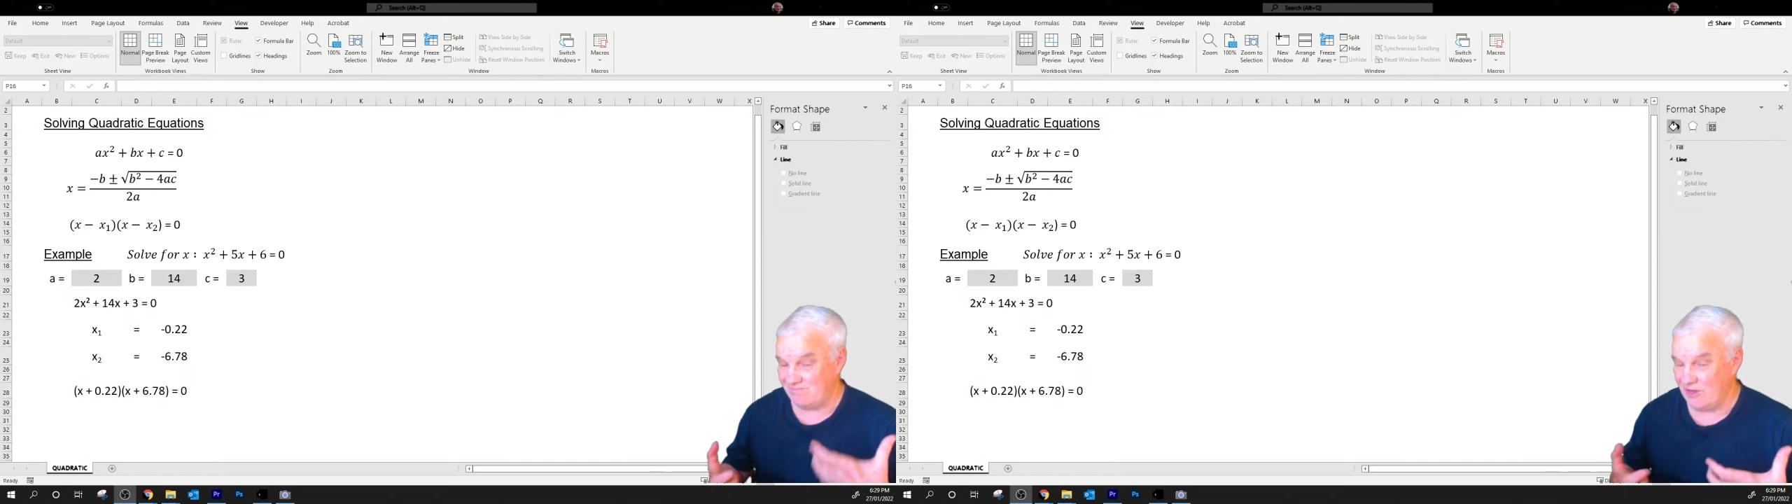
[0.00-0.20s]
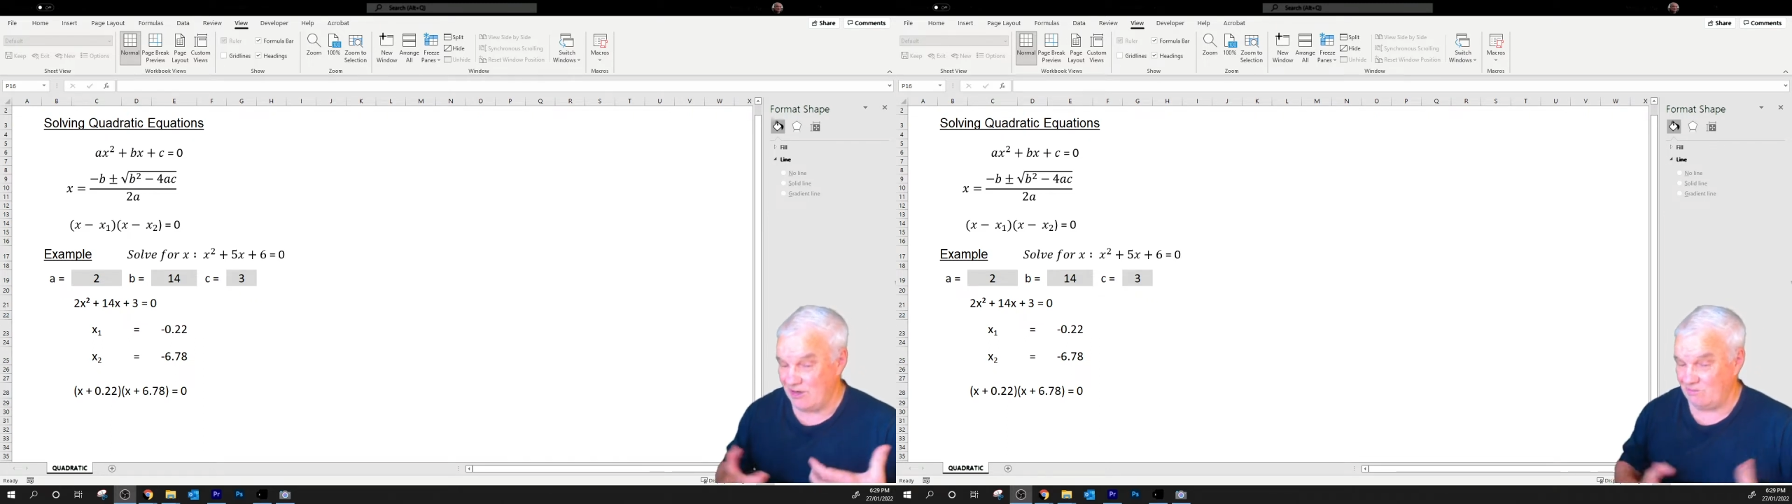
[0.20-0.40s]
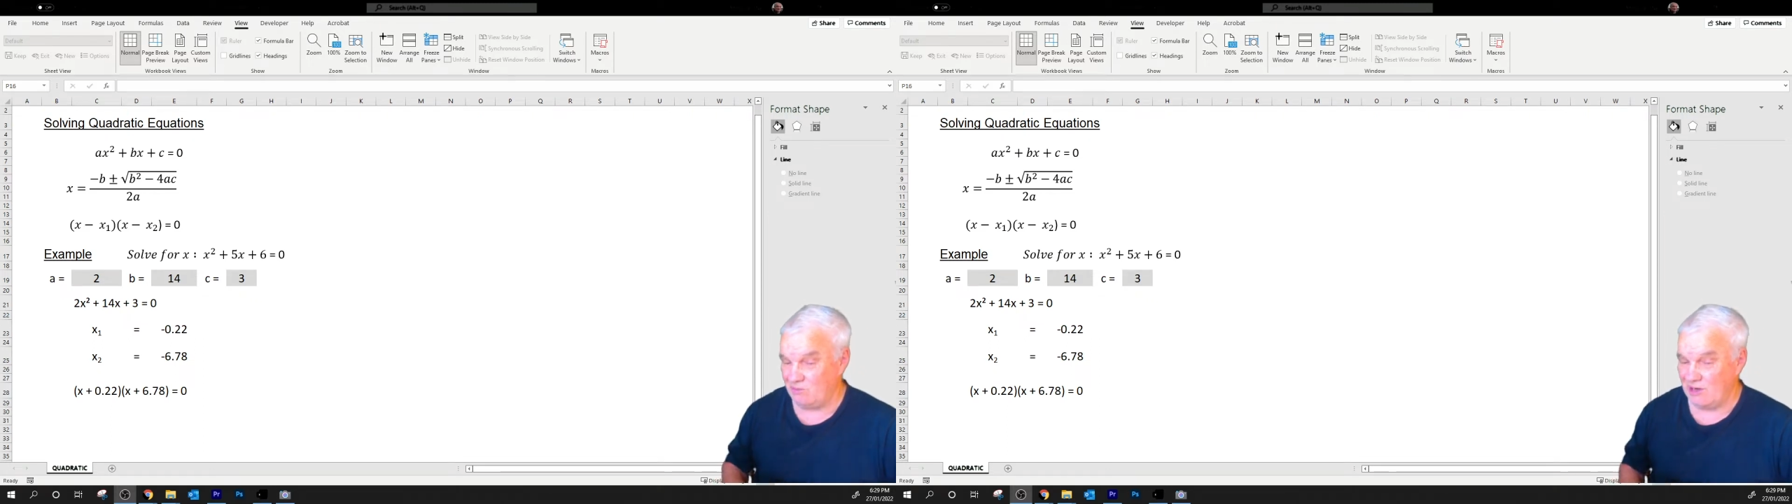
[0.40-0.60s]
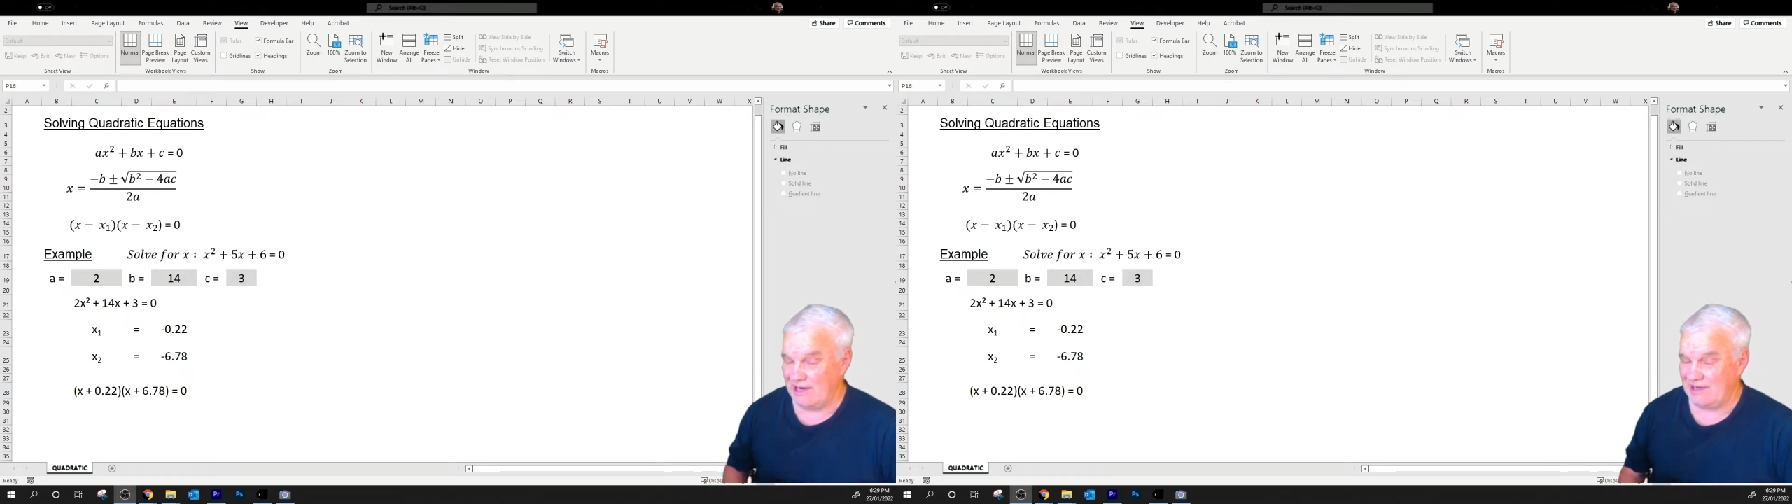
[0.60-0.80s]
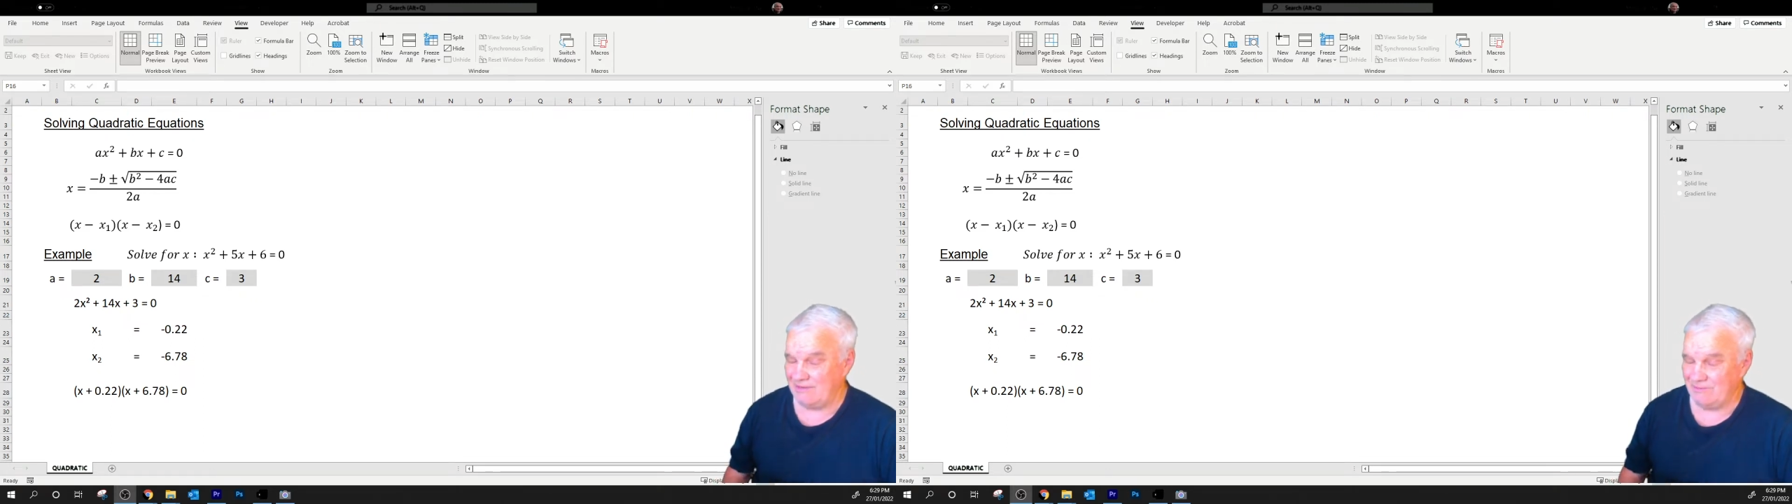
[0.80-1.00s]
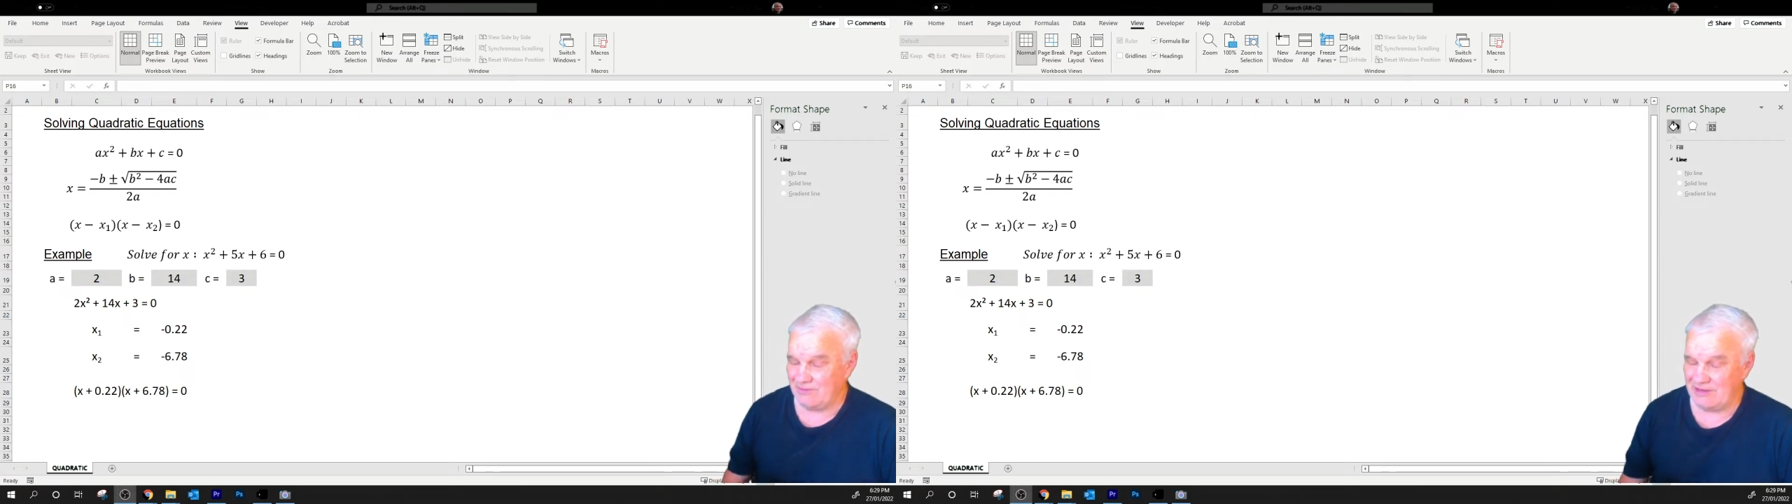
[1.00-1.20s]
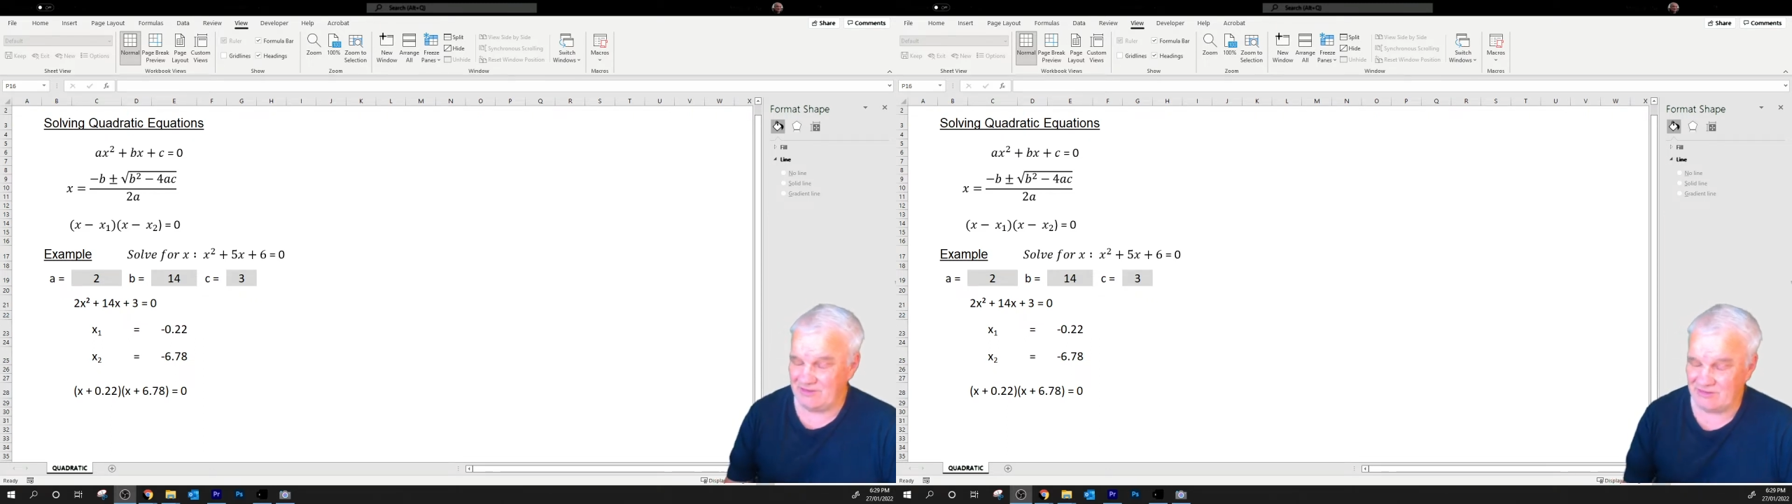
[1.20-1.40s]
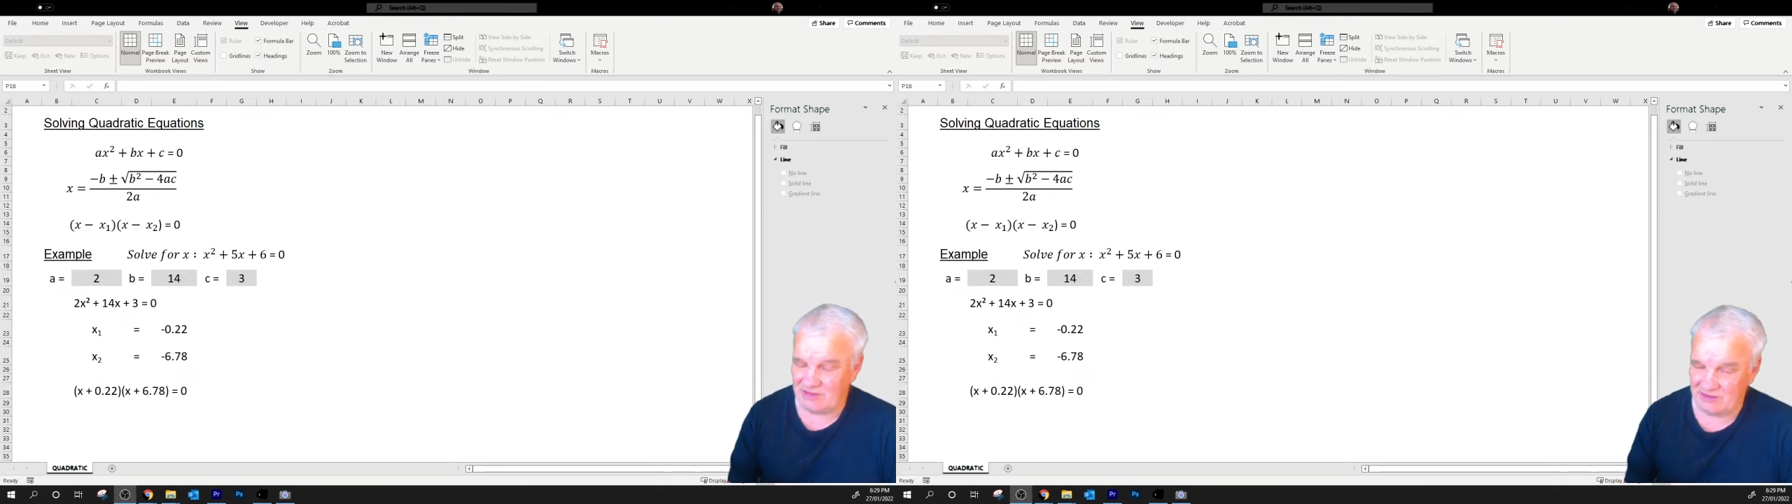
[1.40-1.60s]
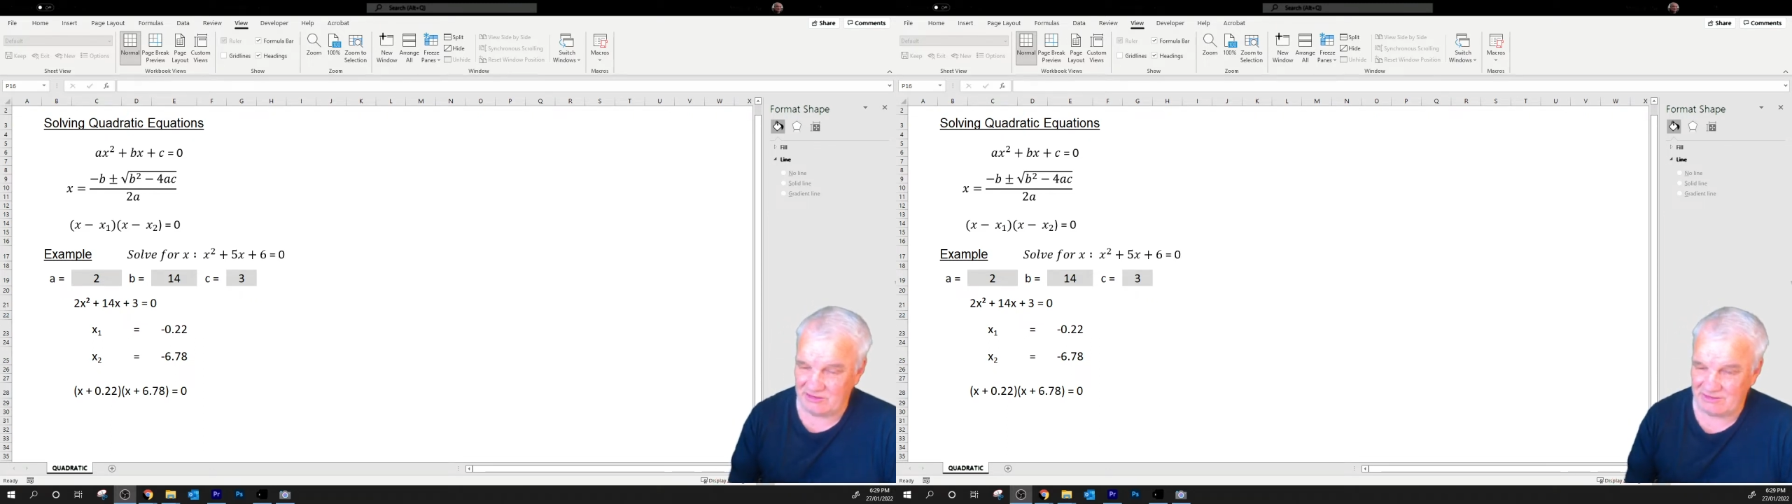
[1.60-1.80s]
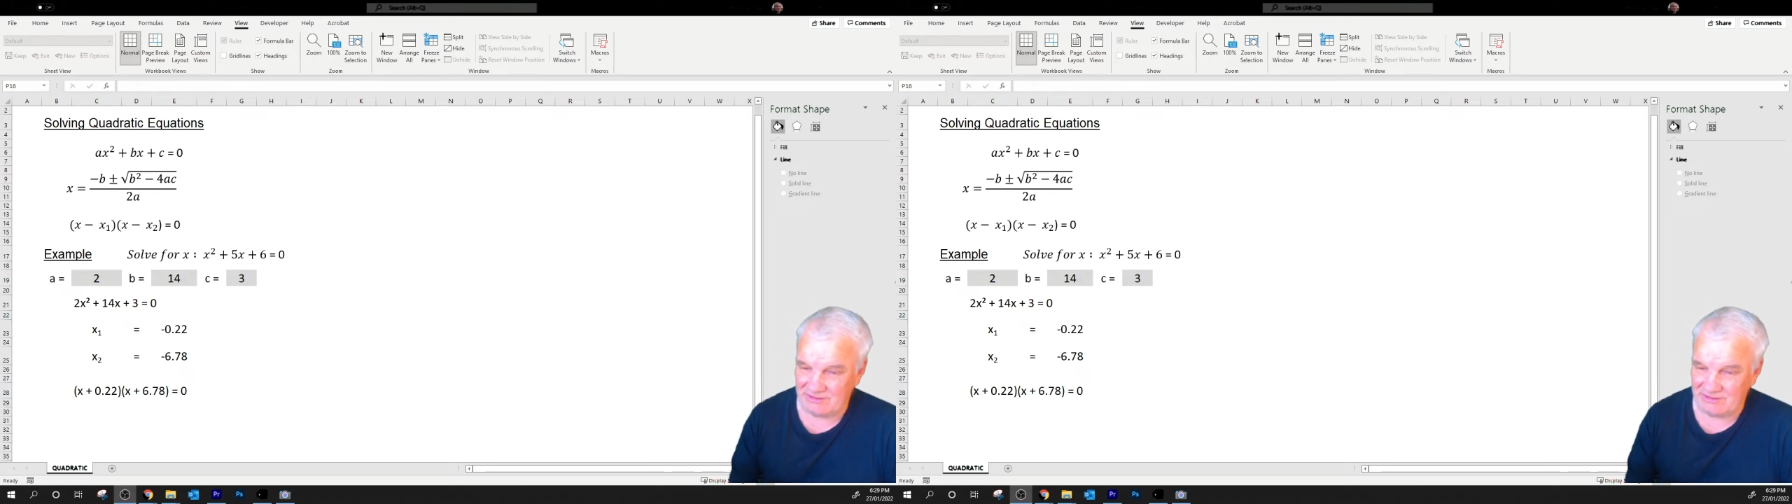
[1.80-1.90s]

you know, break and don't